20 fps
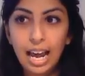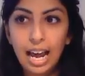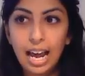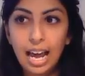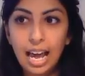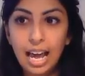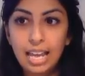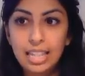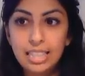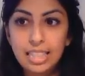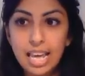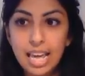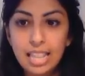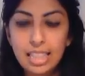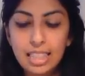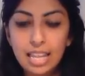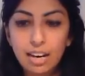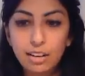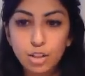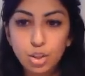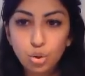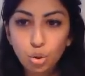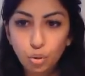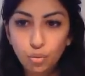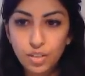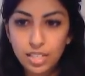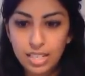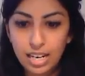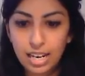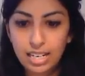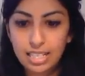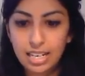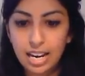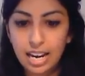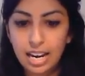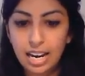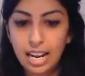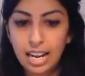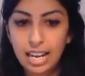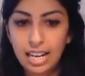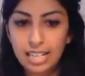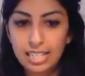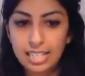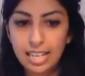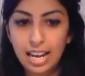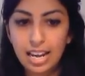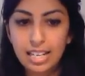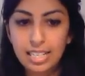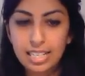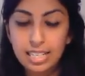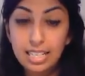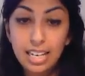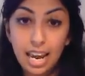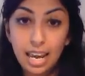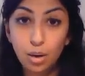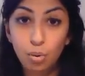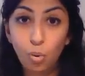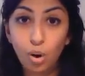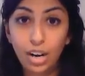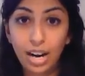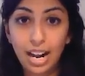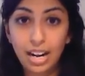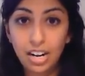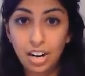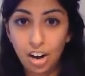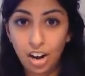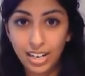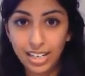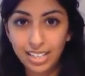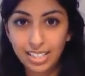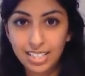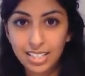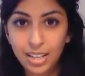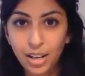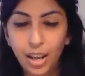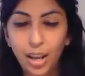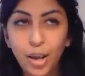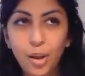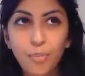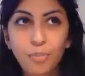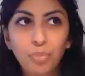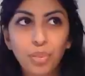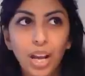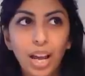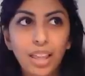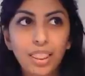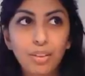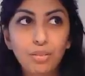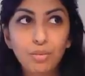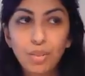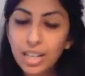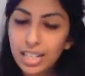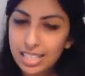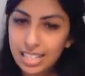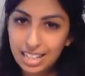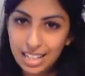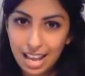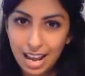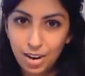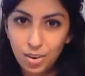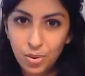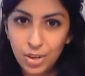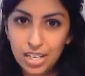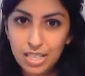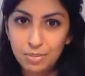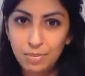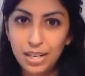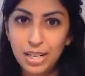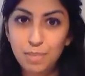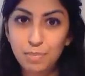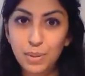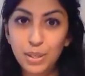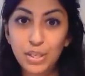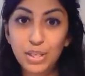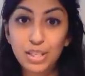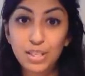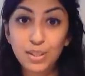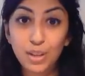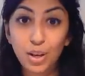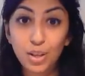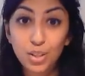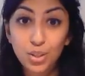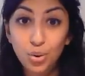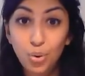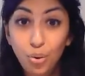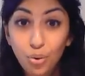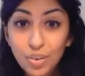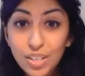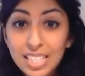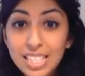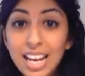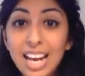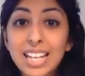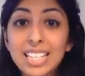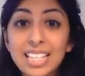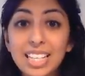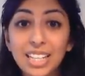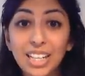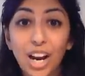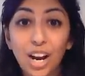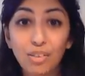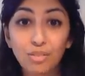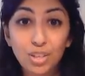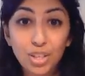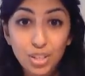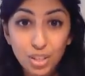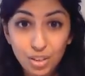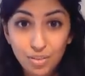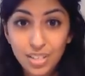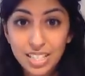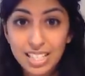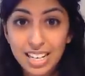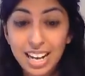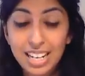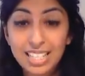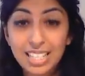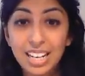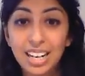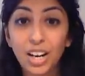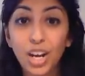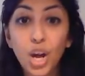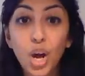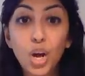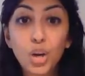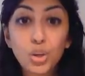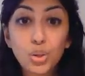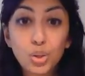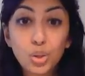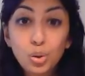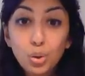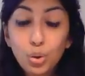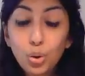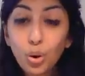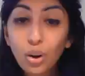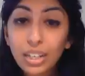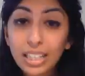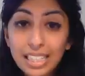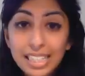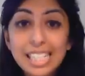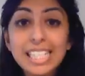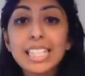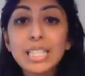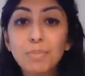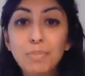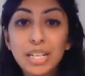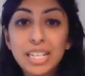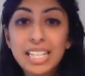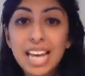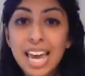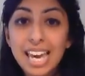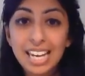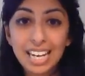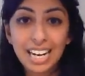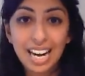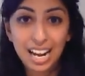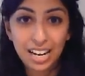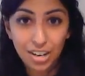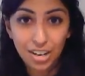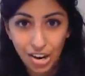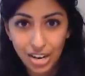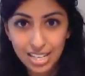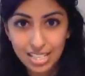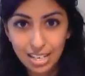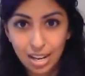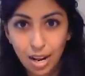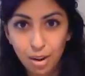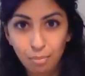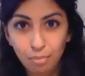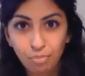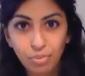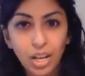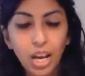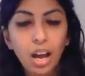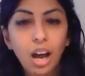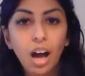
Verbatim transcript: and then their atorvastatin, it says take one at night. And the reason that annoys me is because atorvastatin and rosuvastatin do not need to be taken at night time.